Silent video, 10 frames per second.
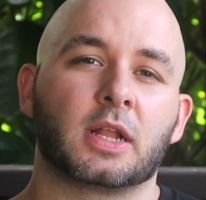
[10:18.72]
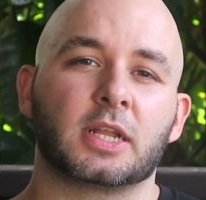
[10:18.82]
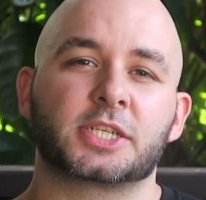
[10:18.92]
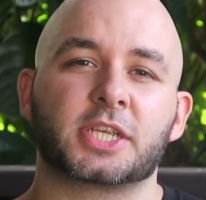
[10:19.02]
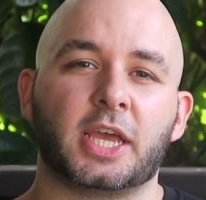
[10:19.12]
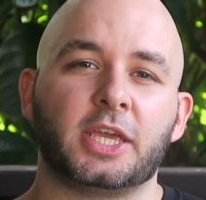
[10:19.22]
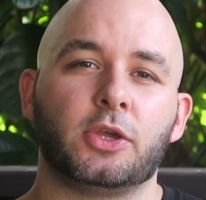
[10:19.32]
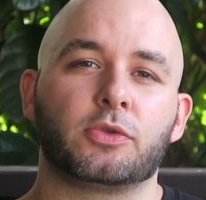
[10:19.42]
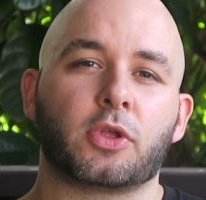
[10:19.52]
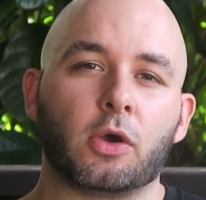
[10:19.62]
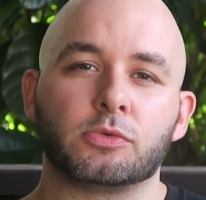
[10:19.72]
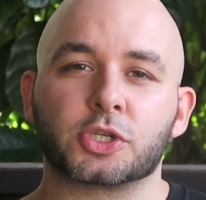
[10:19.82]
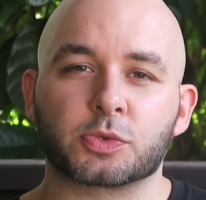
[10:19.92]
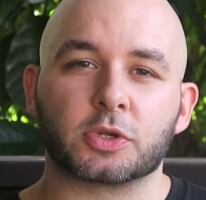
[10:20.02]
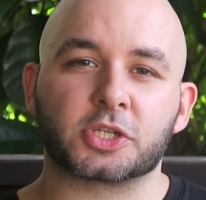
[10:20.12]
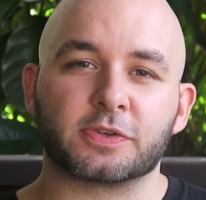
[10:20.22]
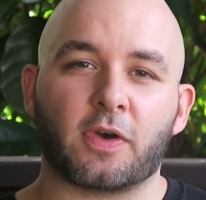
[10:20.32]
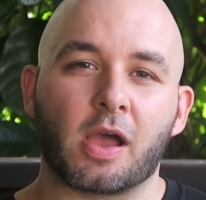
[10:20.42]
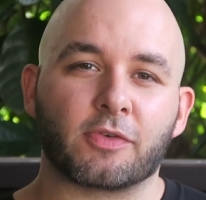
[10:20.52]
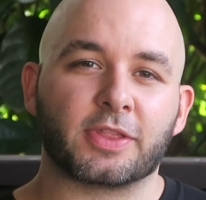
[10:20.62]
Let's say you don't just want to
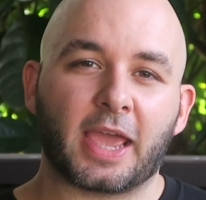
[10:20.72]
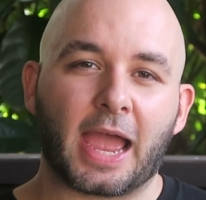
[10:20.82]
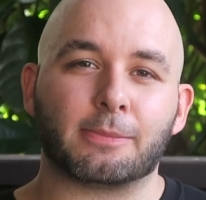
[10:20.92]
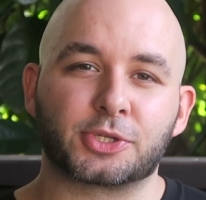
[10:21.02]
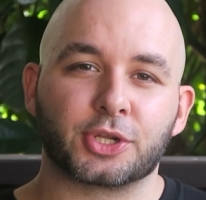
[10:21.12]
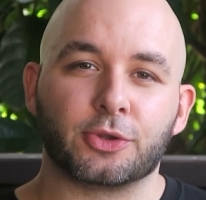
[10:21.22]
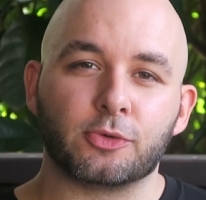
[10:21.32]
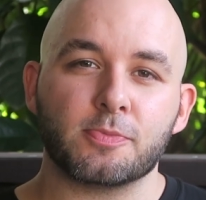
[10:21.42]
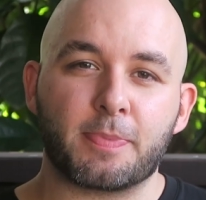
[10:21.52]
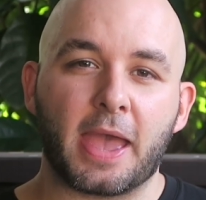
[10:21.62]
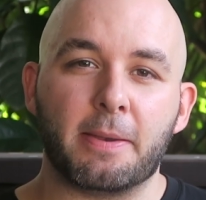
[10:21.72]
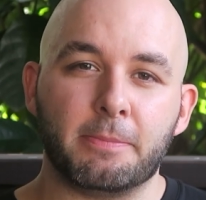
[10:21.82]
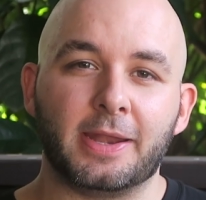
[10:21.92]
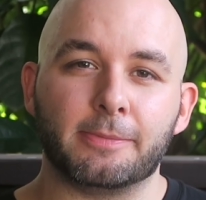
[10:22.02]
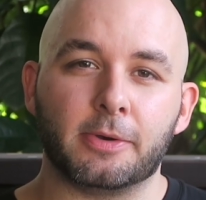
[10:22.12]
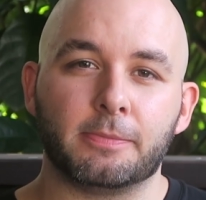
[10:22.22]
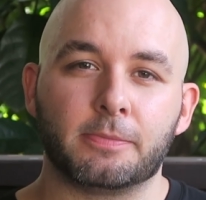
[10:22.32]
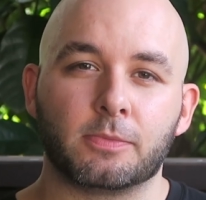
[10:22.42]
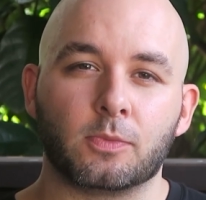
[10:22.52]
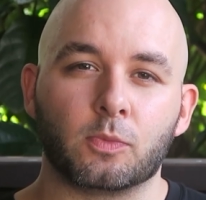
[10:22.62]
survive on the absolute bare
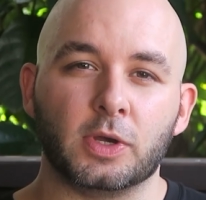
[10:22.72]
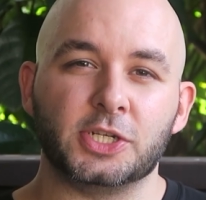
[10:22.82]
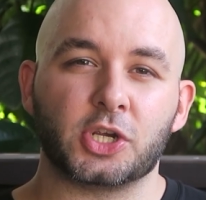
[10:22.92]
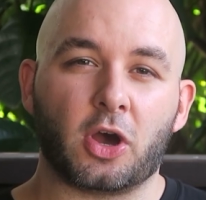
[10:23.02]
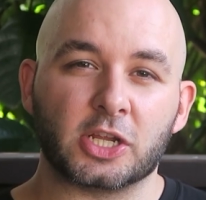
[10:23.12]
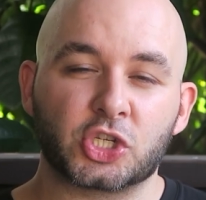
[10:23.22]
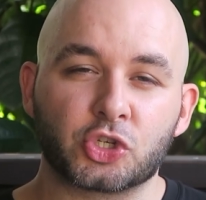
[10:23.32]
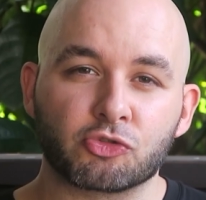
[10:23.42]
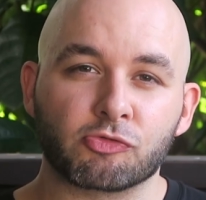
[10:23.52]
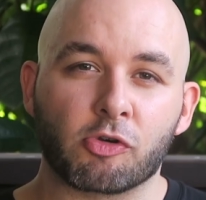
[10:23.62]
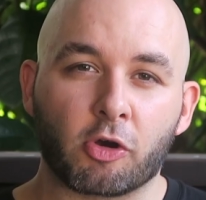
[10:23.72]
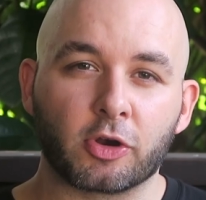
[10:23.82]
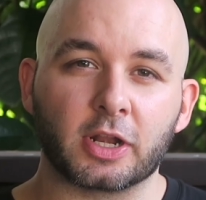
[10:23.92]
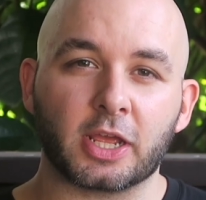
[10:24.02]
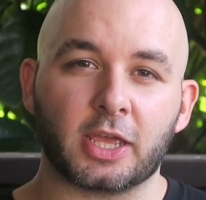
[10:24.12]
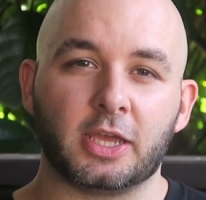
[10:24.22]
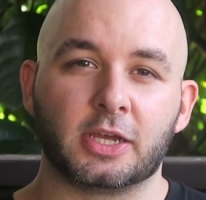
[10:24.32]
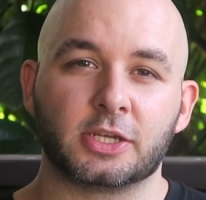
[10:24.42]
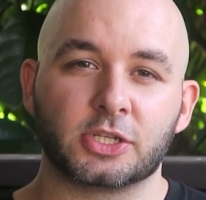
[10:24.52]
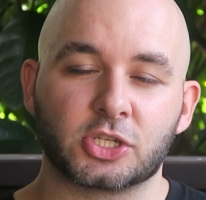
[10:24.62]
minimum, which I strongly
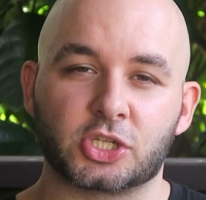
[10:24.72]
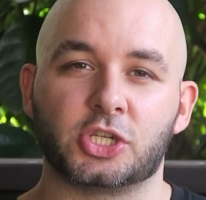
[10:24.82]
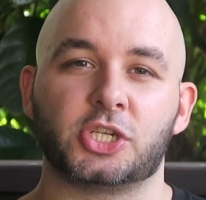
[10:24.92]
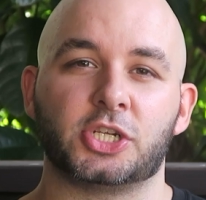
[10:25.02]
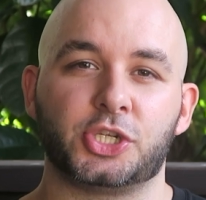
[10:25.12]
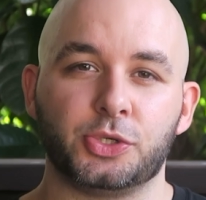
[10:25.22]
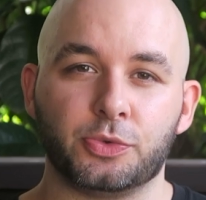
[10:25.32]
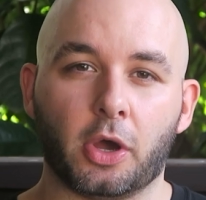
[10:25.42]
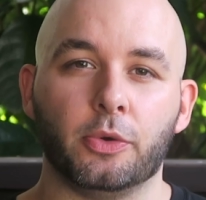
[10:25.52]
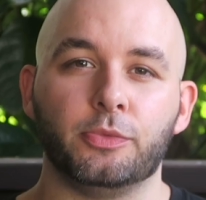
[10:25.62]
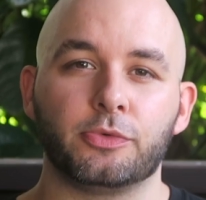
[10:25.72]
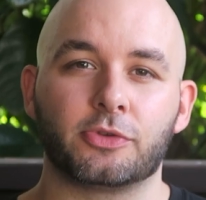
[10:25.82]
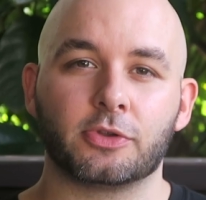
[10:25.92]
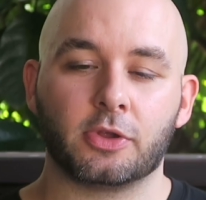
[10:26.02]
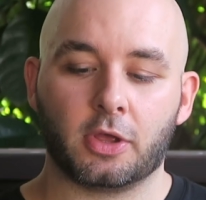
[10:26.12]
suggest you don't.